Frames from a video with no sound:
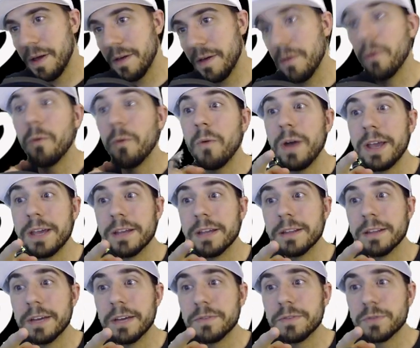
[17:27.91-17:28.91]
Oh, and
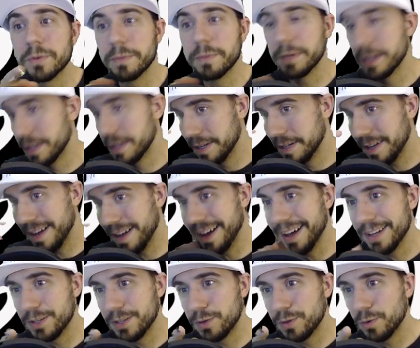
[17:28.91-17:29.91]
live stream,
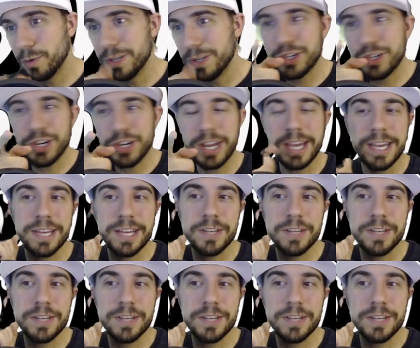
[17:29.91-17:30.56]
Twitch and